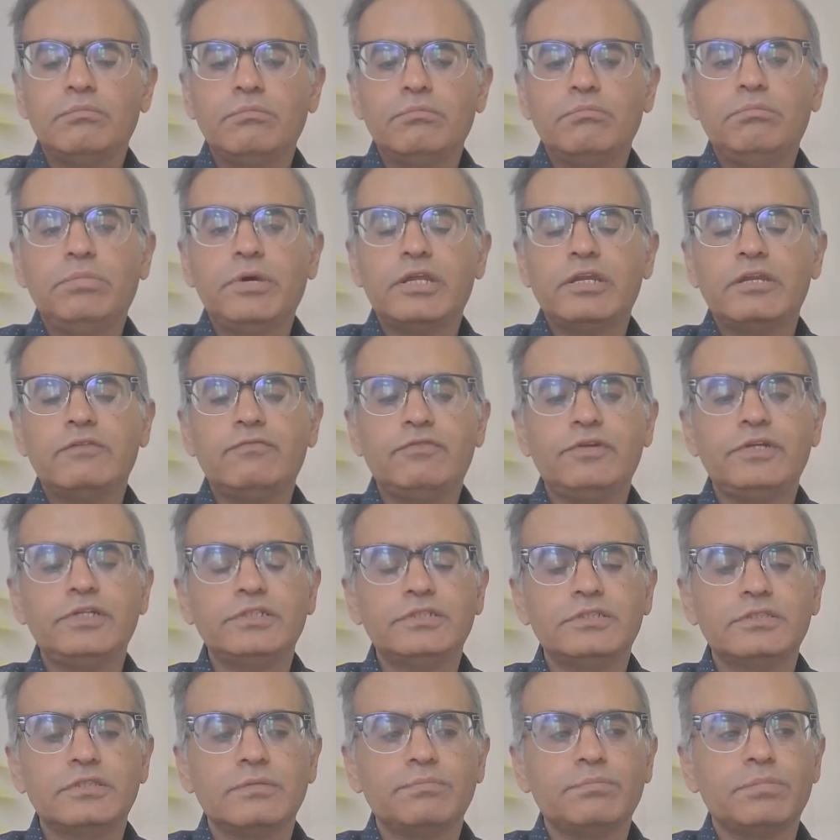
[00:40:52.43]

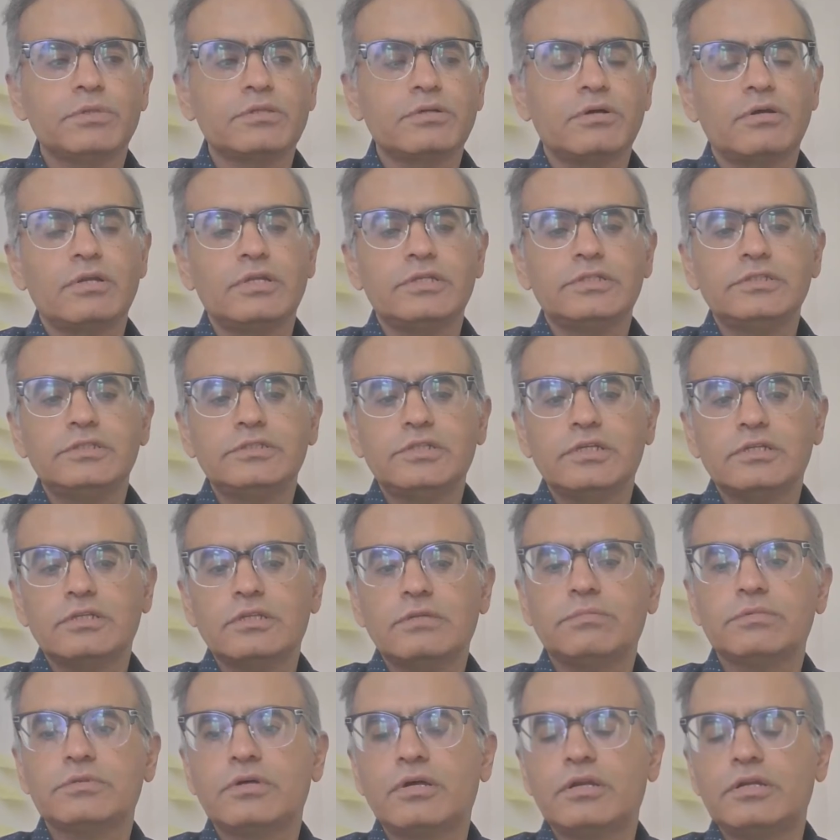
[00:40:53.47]
benefits the pathologist and
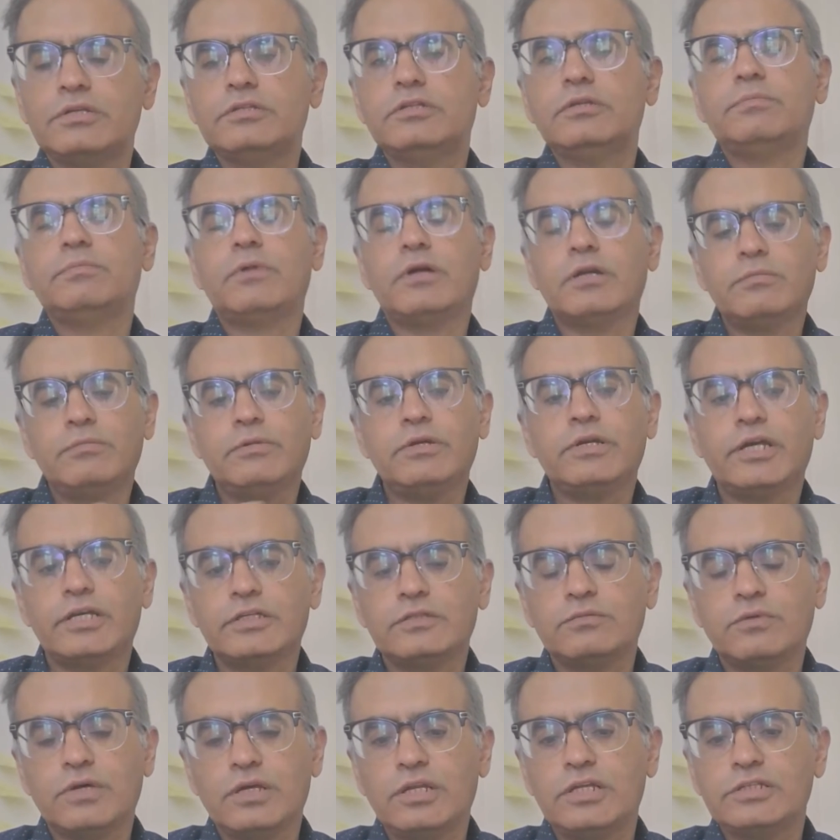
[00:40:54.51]
the pathology department
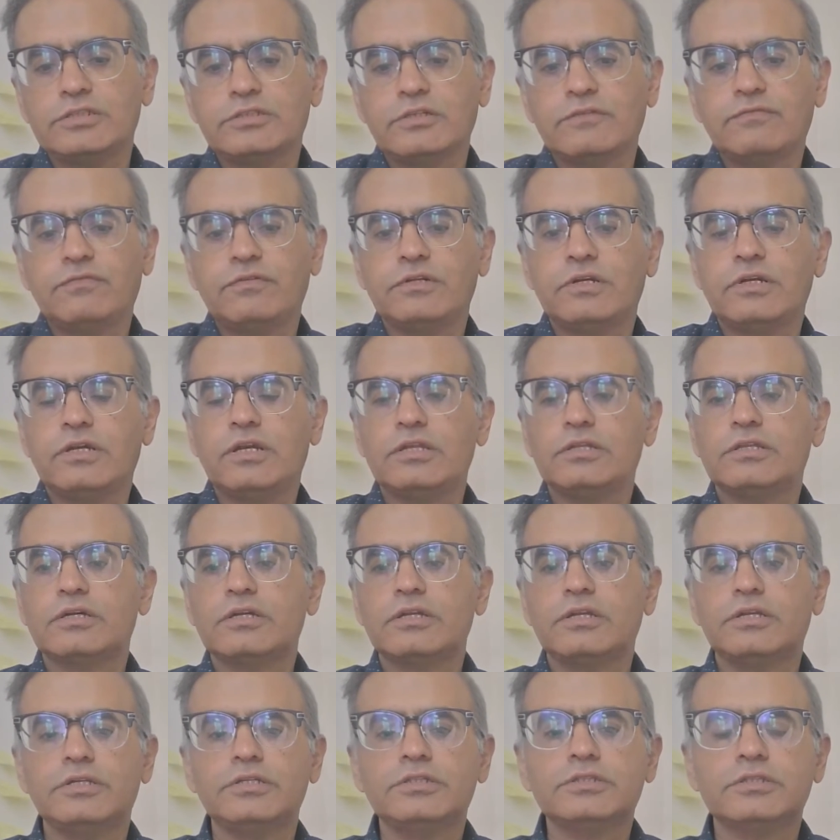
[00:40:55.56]
as well as definitely the
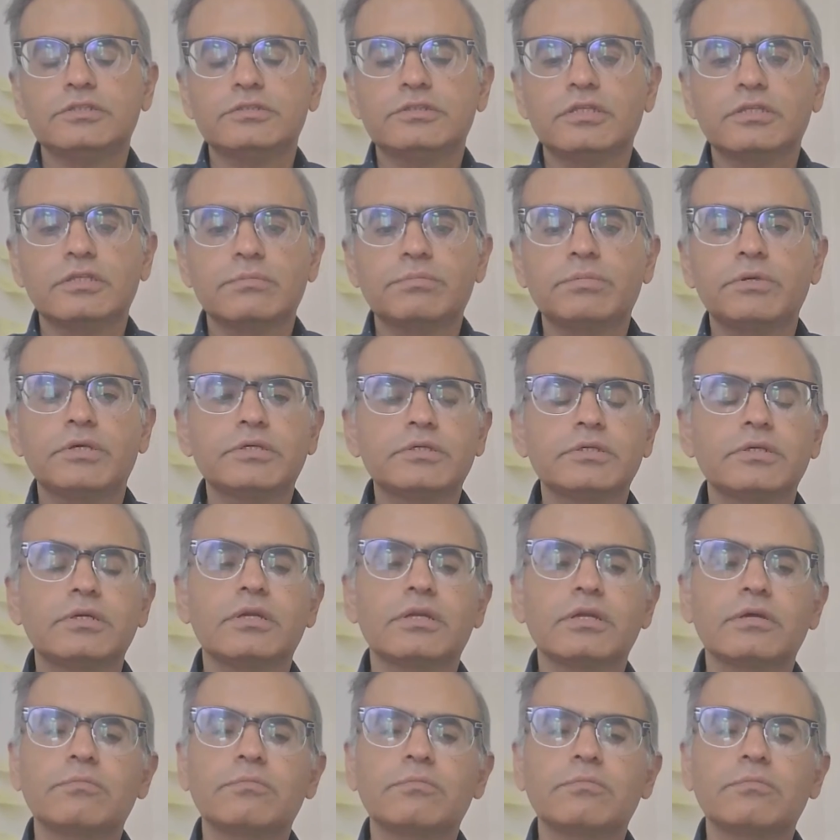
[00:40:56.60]
clinicians and the patient.